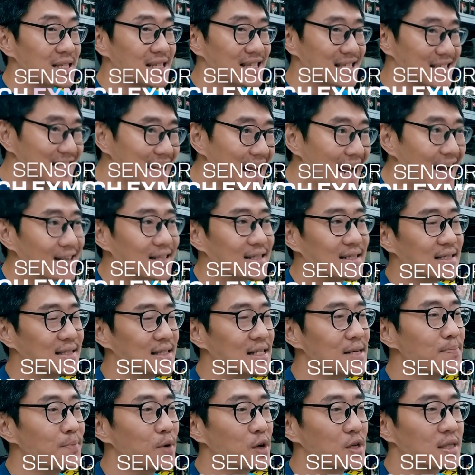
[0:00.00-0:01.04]
stacked
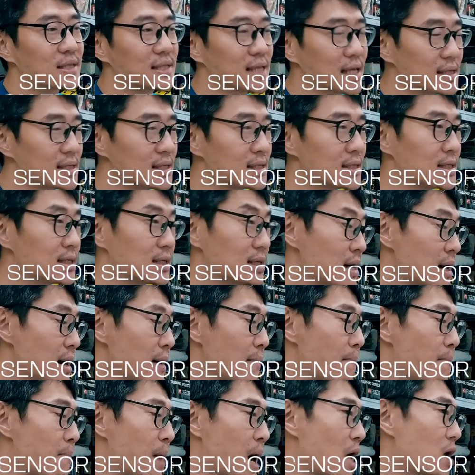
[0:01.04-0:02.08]
CMOS sensor,
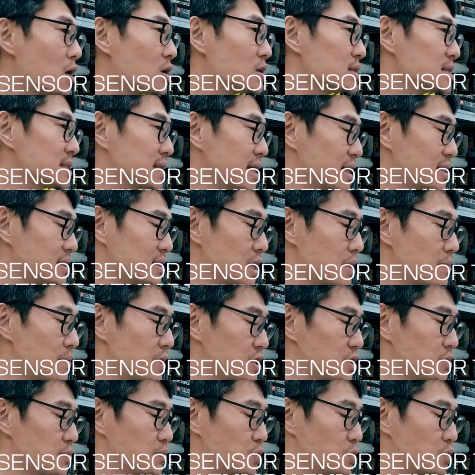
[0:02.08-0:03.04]
Bion's X image